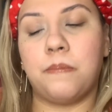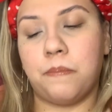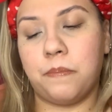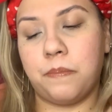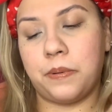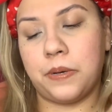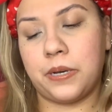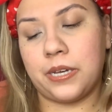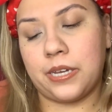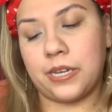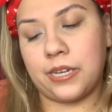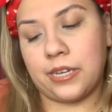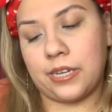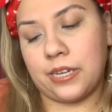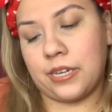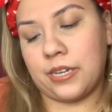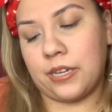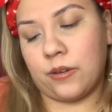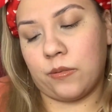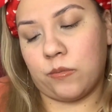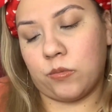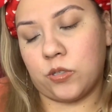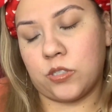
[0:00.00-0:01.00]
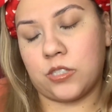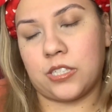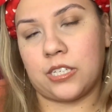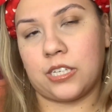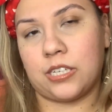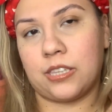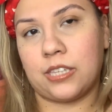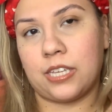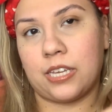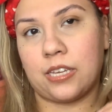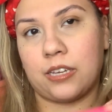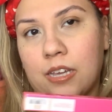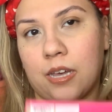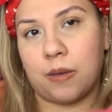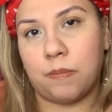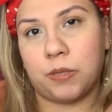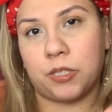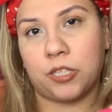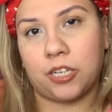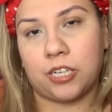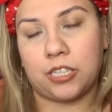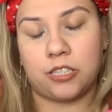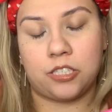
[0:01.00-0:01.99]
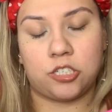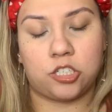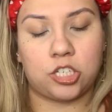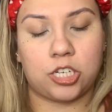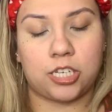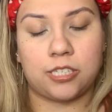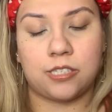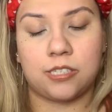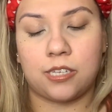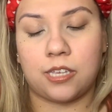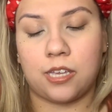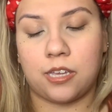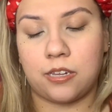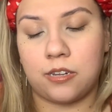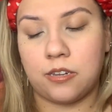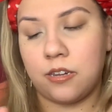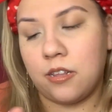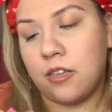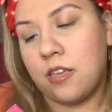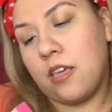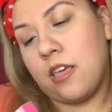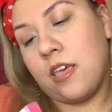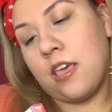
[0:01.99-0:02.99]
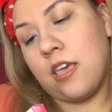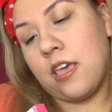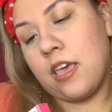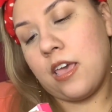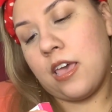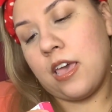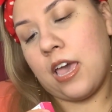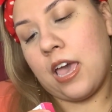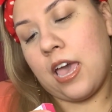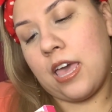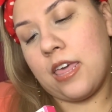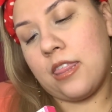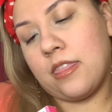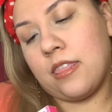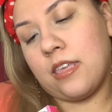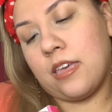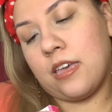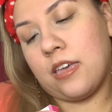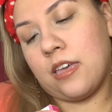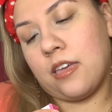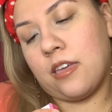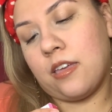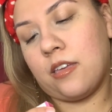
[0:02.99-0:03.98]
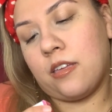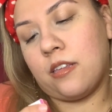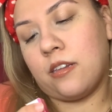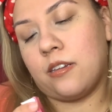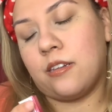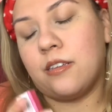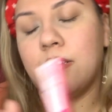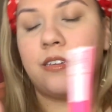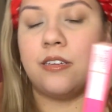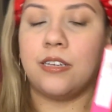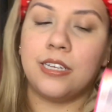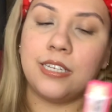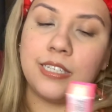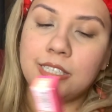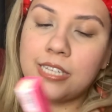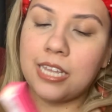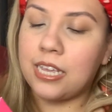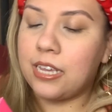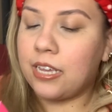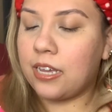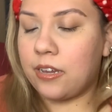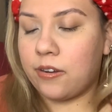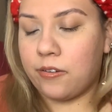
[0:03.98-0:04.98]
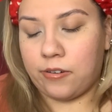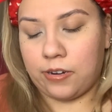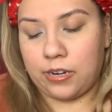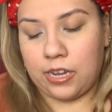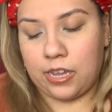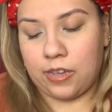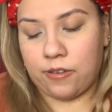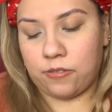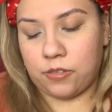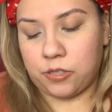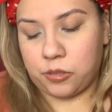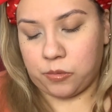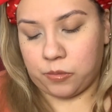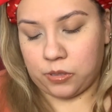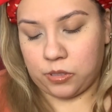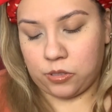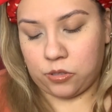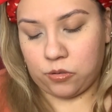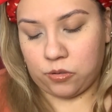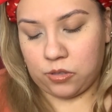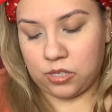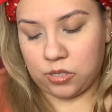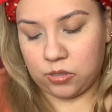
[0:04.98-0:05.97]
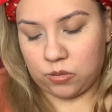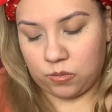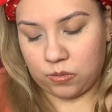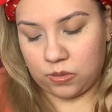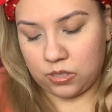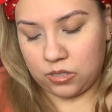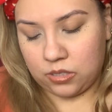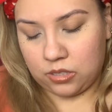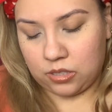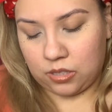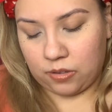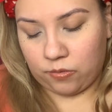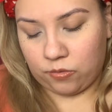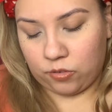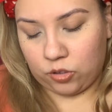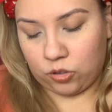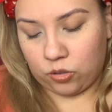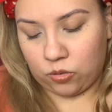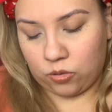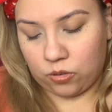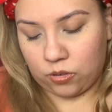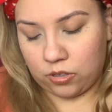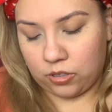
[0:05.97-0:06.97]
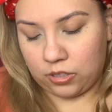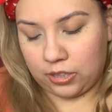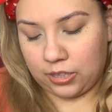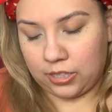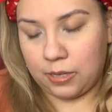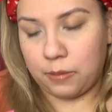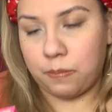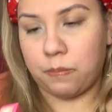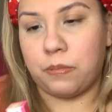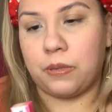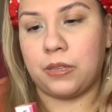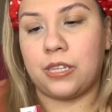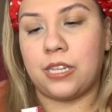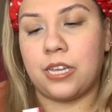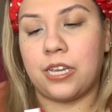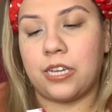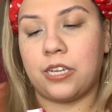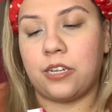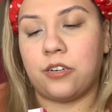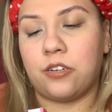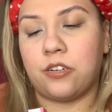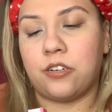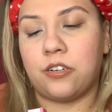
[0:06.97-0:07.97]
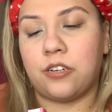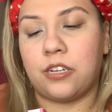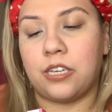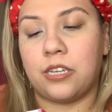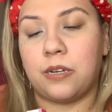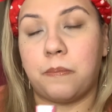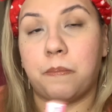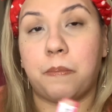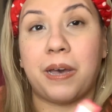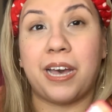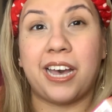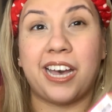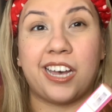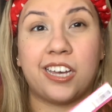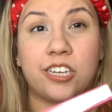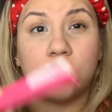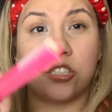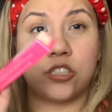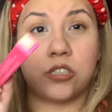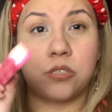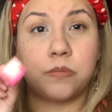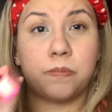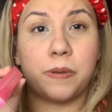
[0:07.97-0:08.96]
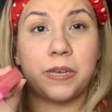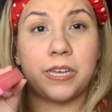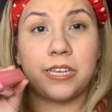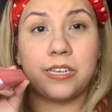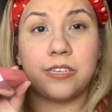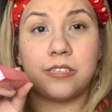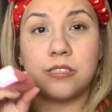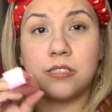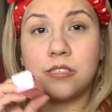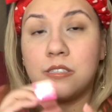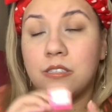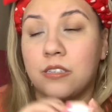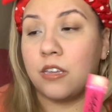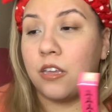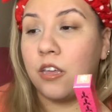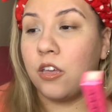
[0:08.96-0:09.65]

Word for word: but we'll see. Like, I'm gonna look at the shades again. And then, dang, I already have this one. So this one's the Velour Lip Liner in Posh Spice,